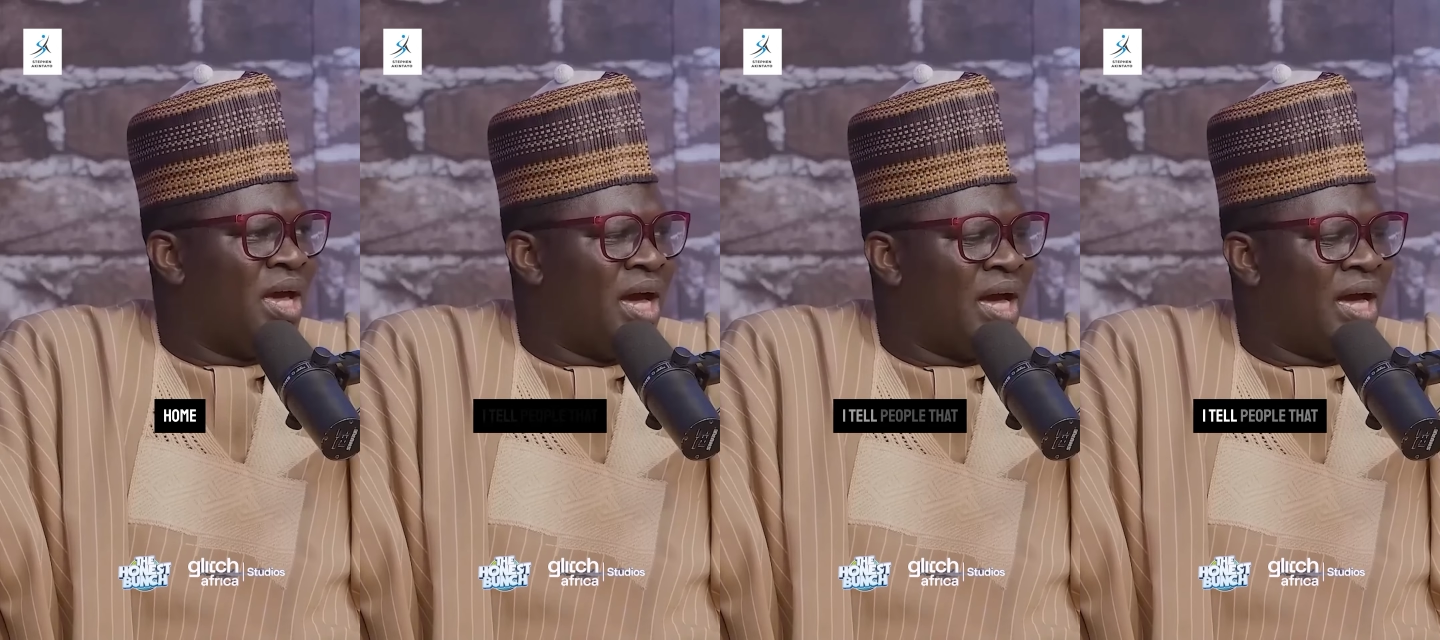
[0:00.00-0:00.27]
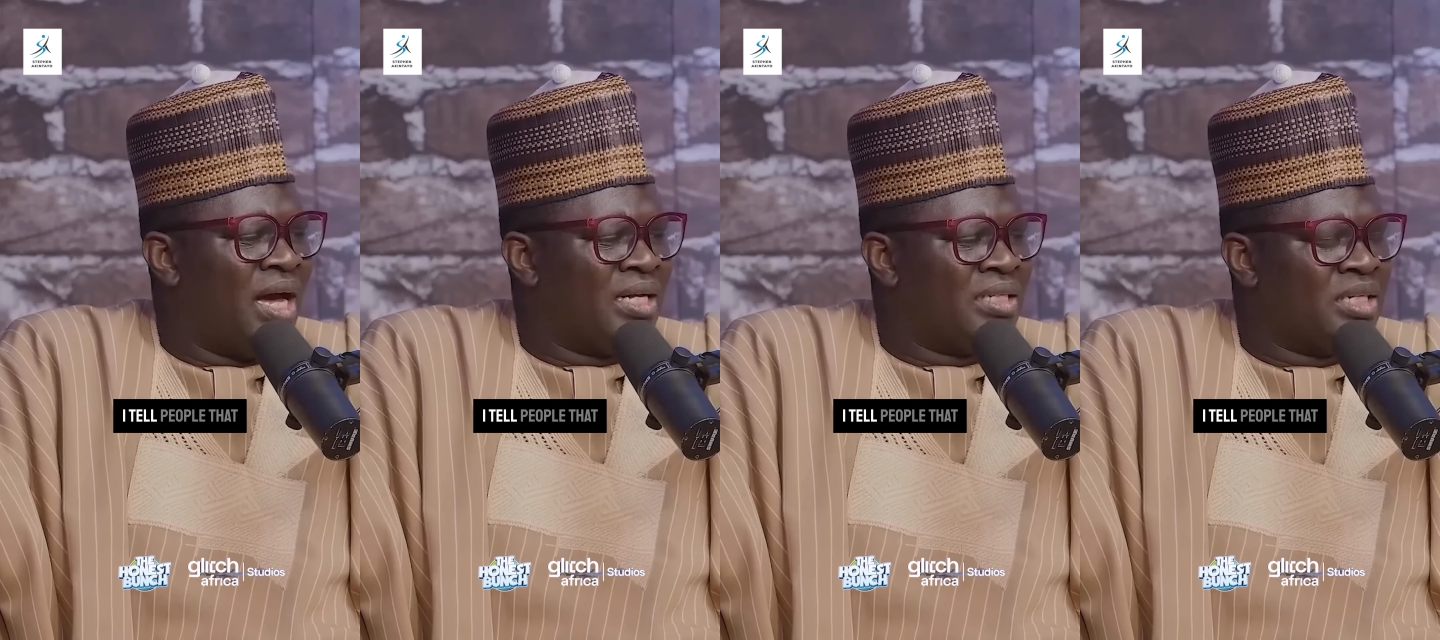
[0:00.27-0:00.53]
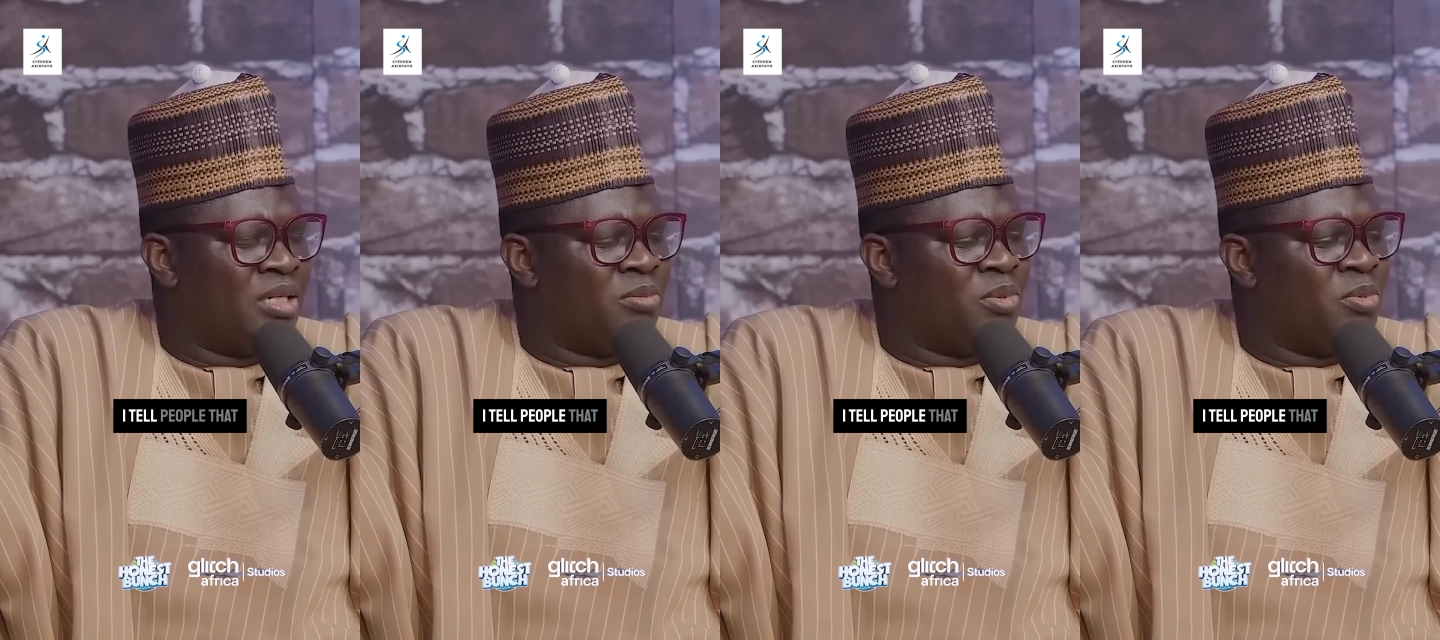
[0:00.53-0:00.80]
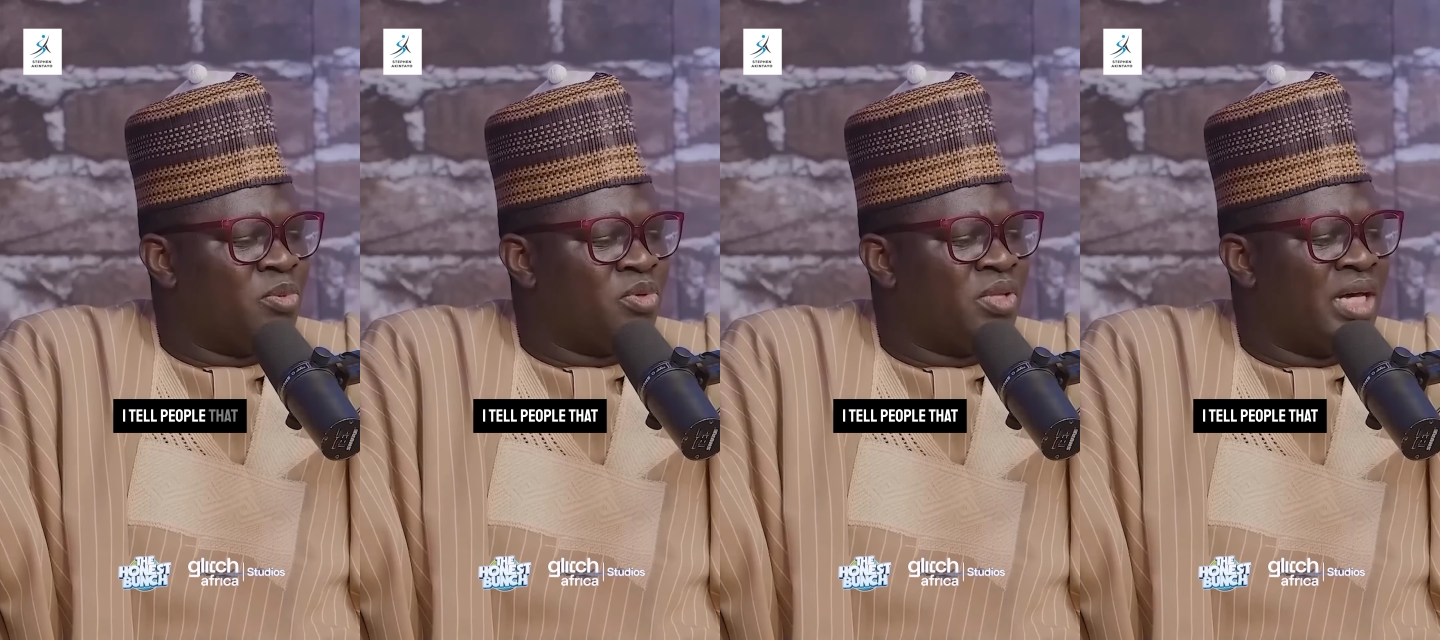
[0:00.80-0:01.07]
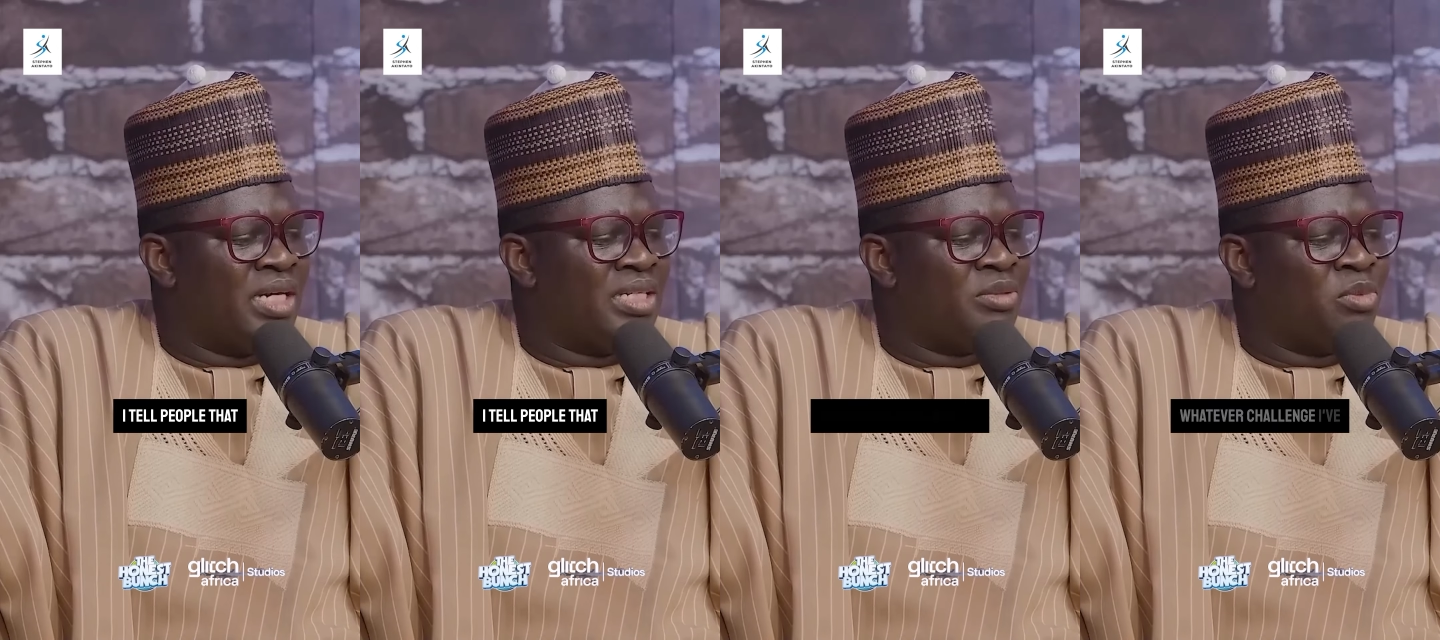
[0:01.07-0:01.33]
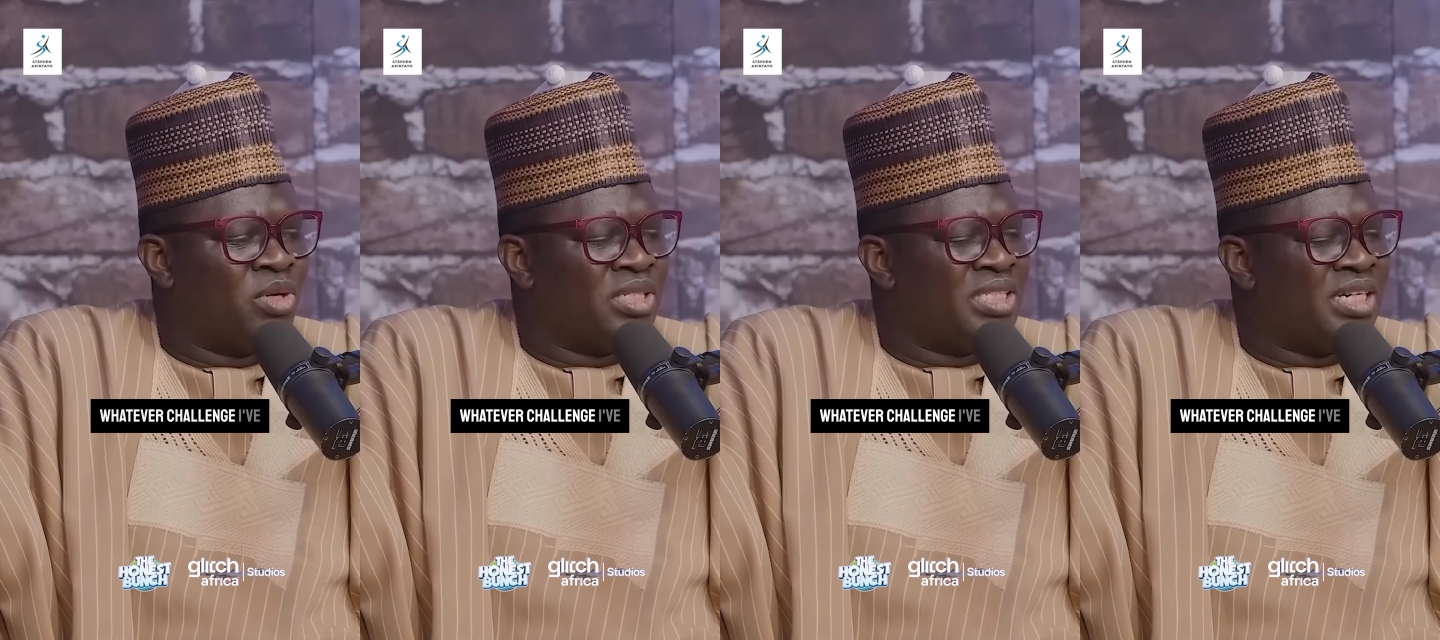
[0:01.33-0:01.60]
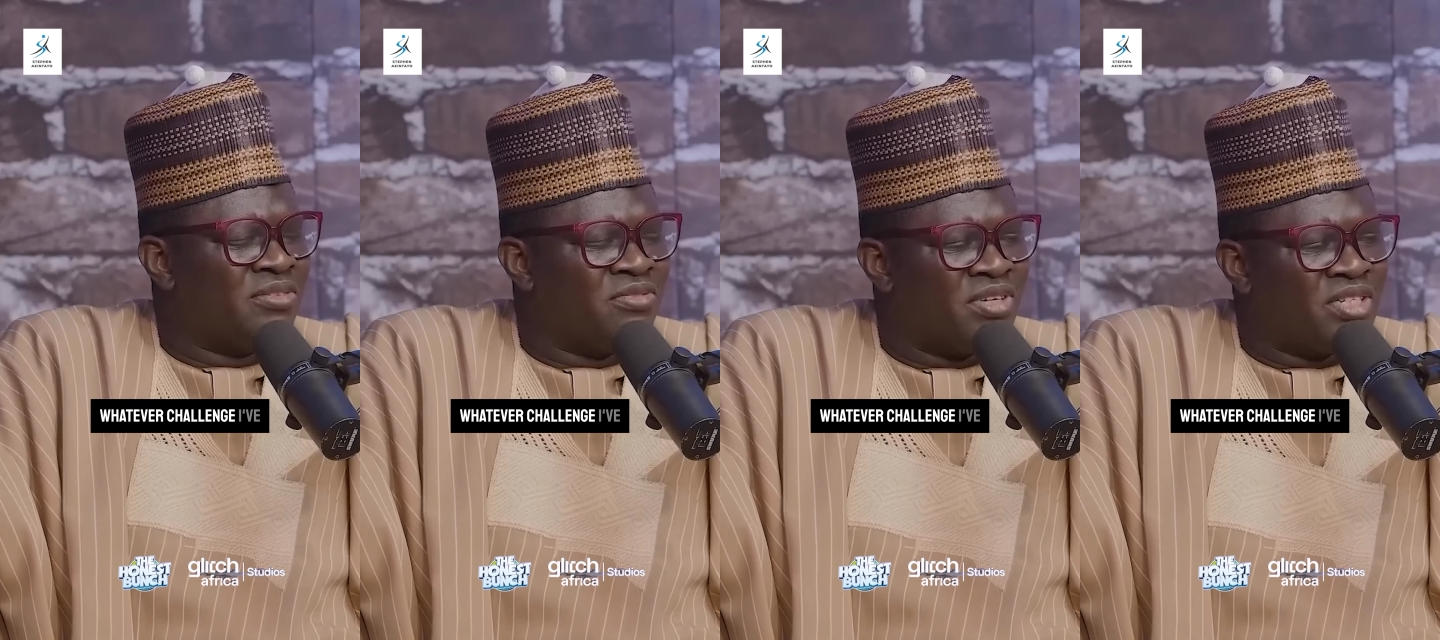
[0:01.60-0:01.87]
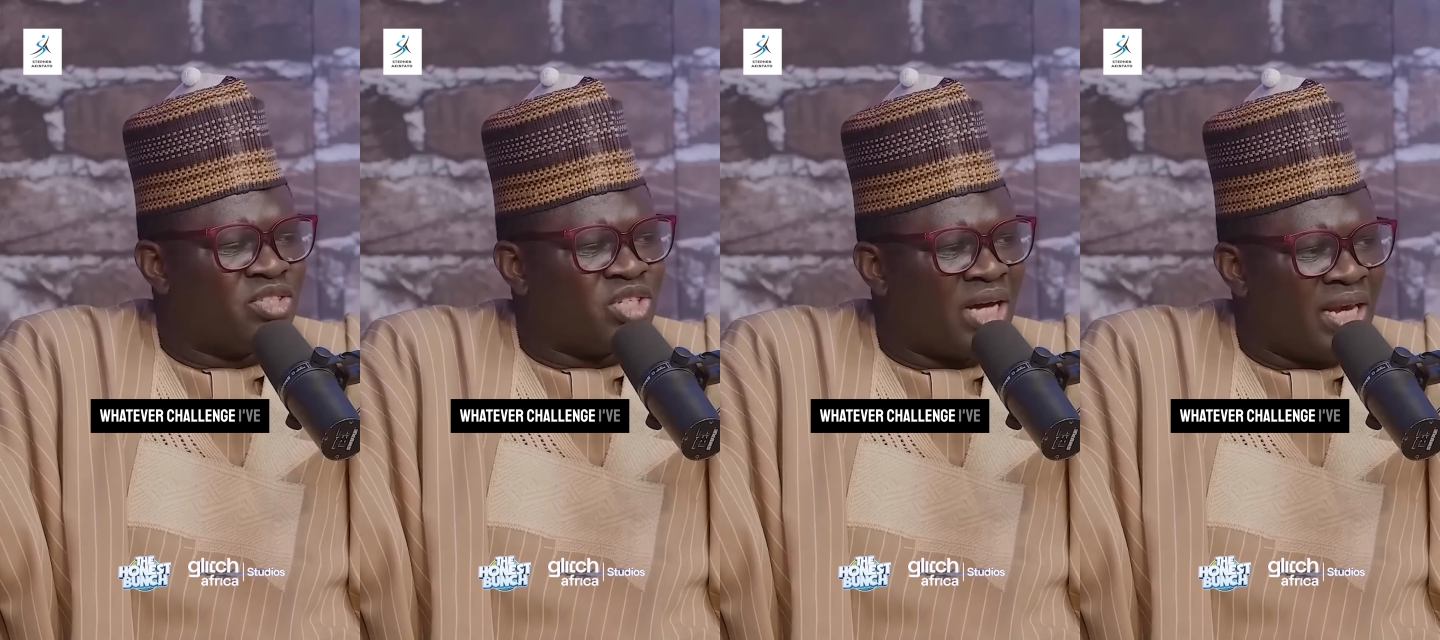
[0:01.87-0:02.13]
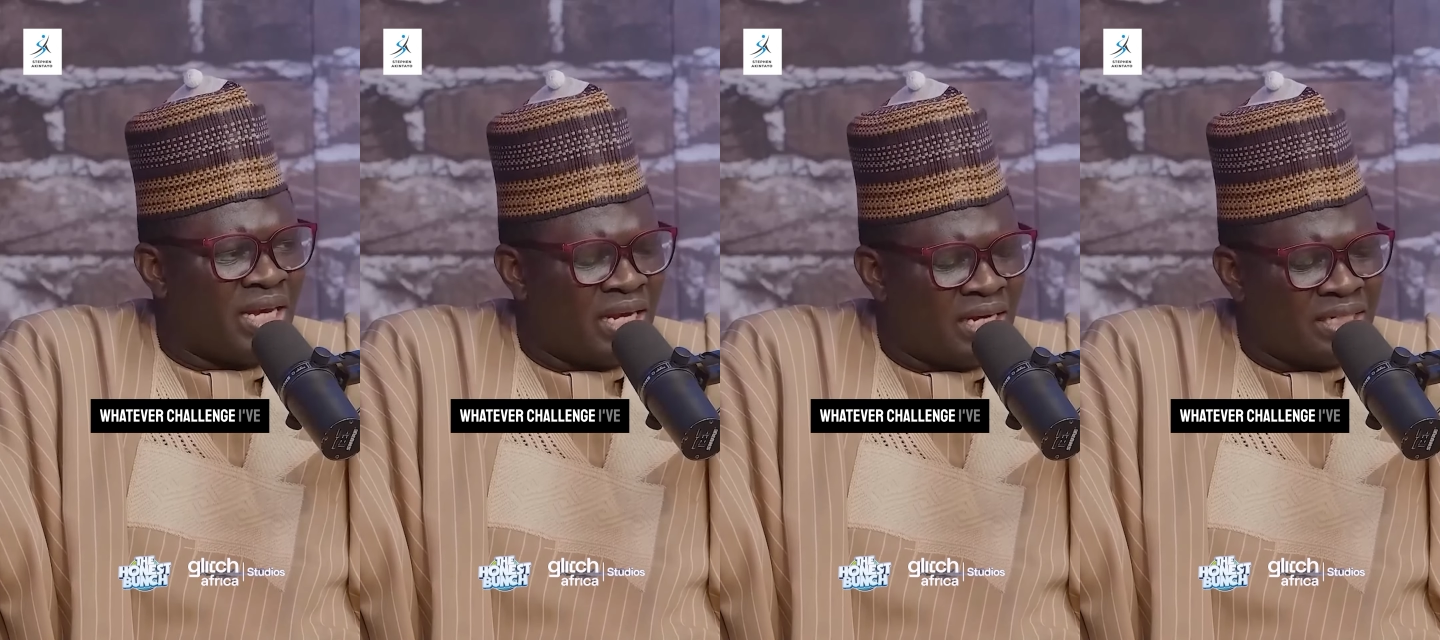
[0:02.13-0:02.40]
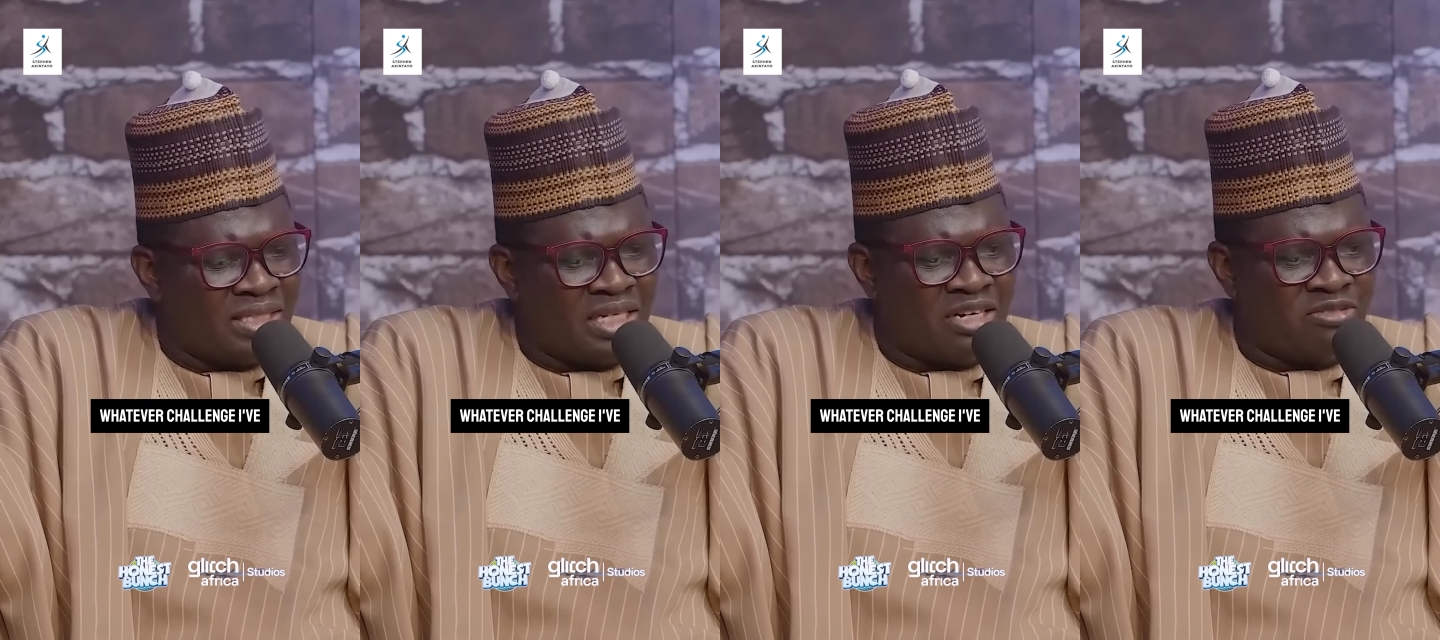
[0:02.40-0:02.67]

I, I tell people that whatever challenge